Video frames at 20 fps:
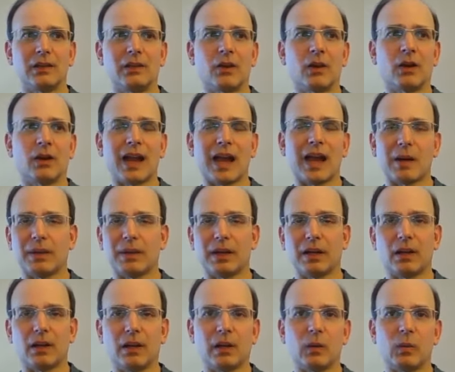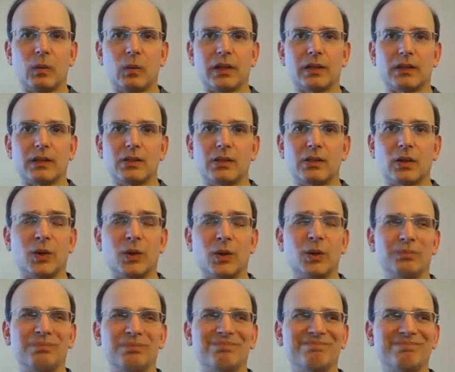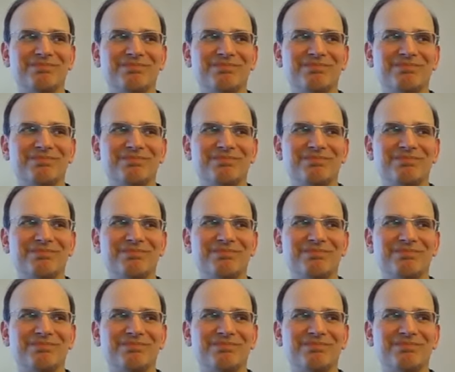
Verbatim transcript: they're all happening all at once so